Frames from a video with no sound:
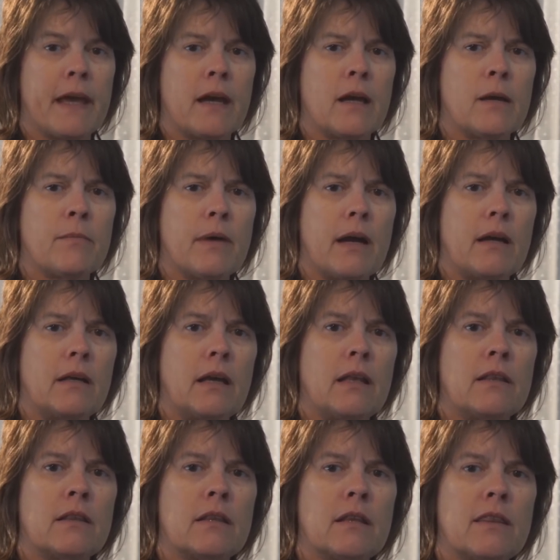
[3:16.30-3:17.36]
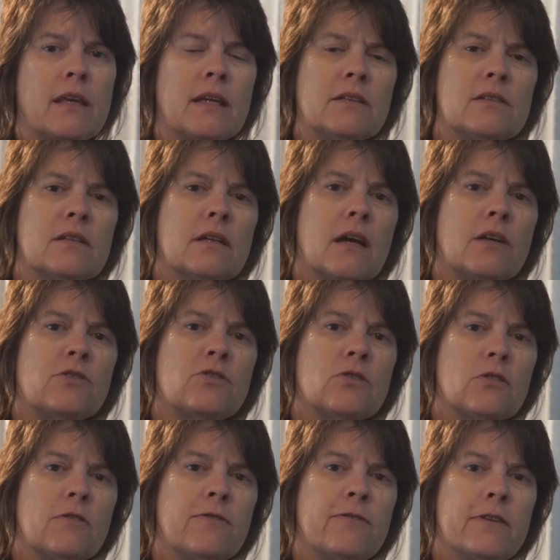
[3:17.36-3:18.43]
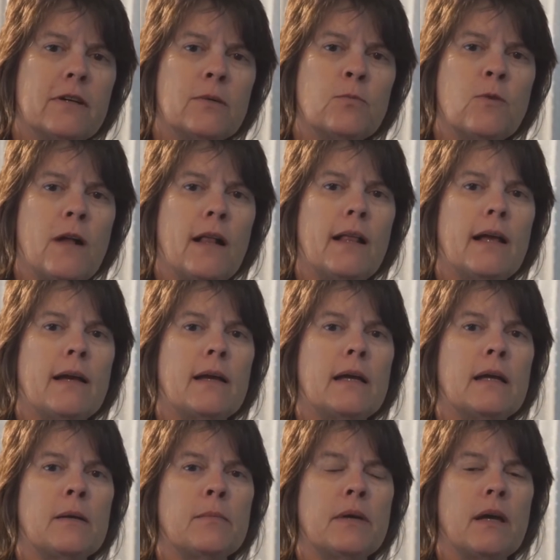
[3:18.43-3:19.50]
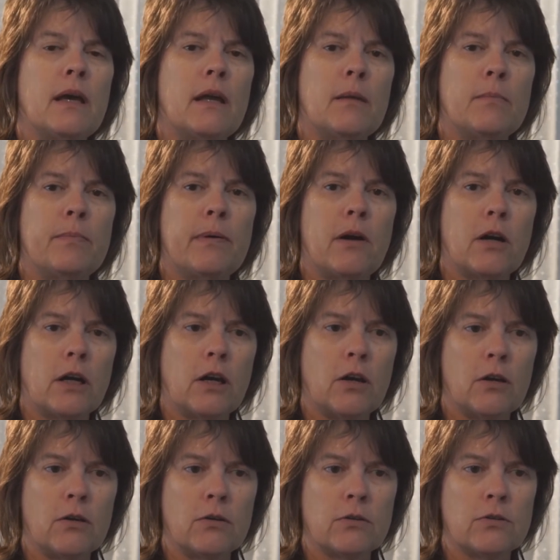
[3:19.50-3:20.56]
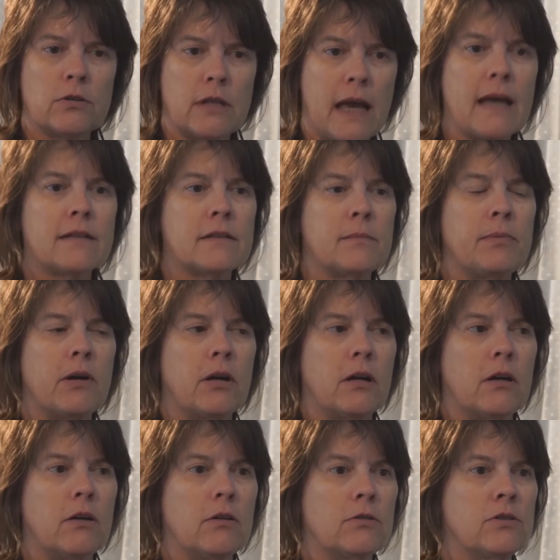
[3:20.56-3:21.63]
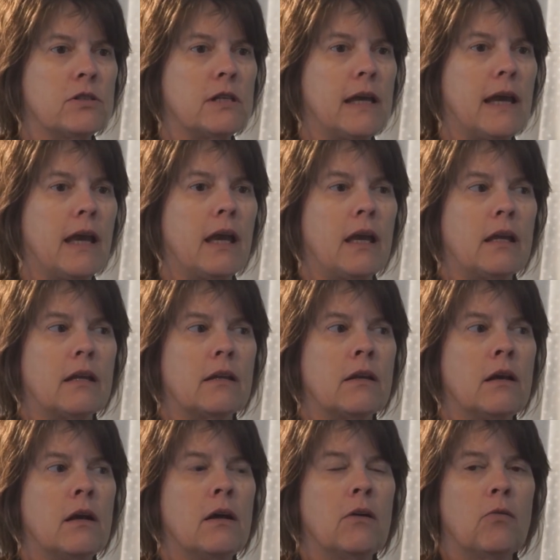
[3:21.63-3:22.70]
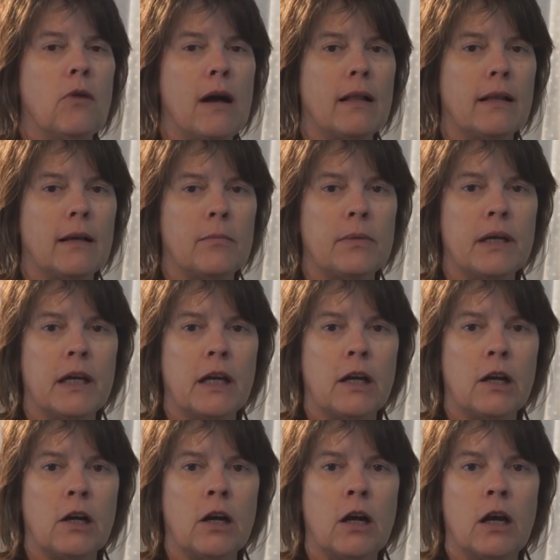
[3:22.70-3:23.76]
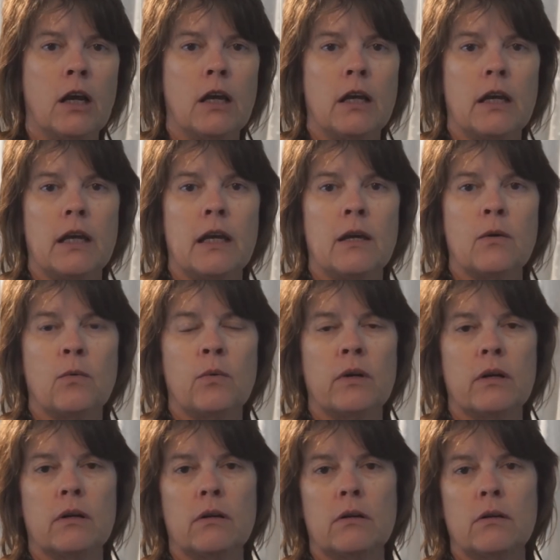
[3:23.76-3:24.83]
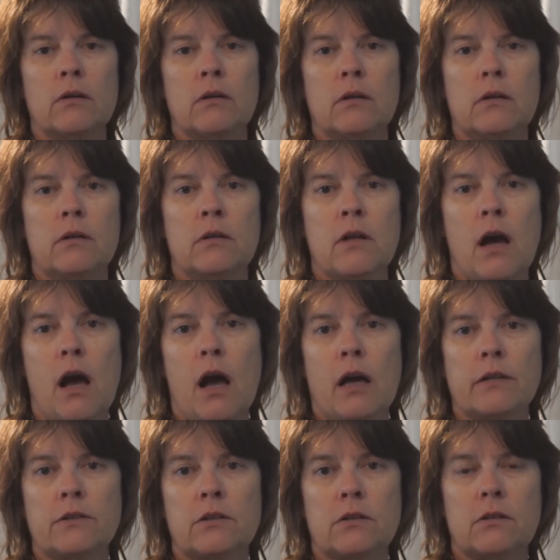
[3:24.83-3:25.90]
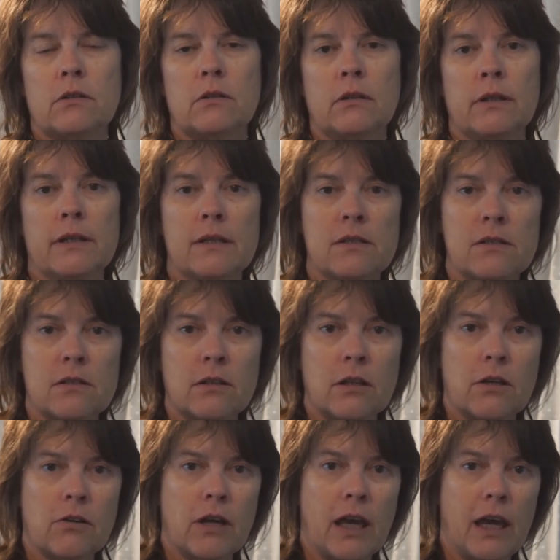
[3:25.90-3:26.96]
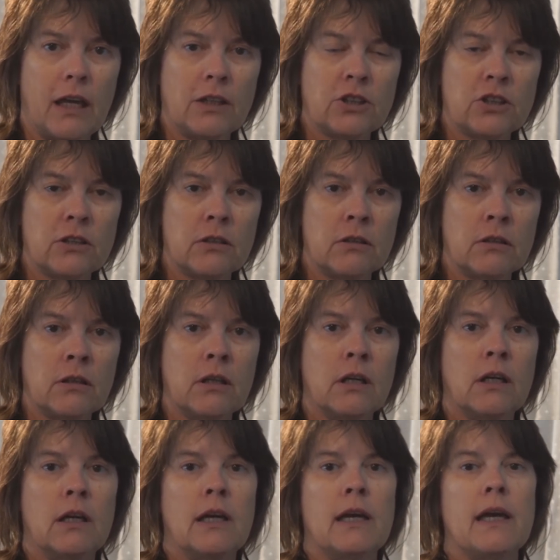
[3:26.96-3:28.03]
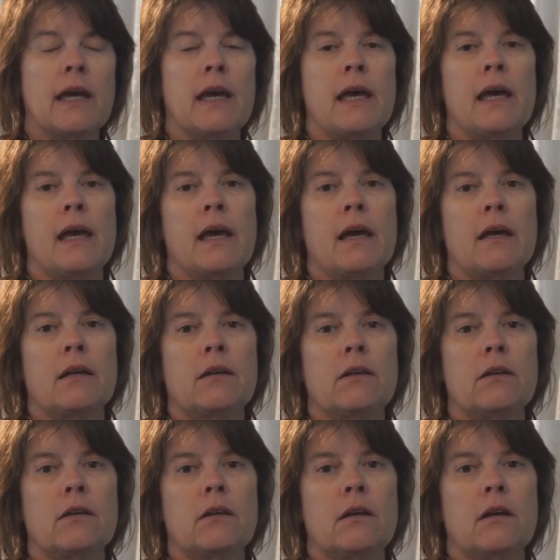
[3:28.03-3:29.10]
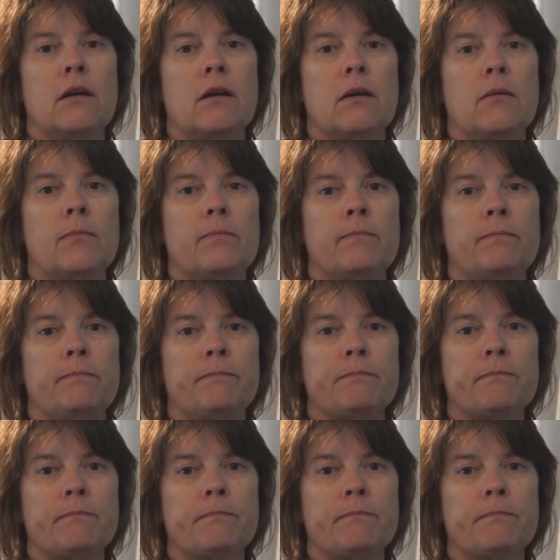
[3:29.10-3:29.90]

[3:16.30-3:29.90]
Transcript: um, the things that I do film while I am at a park host, as a park host, and while I'm here, it will not list the location. And um,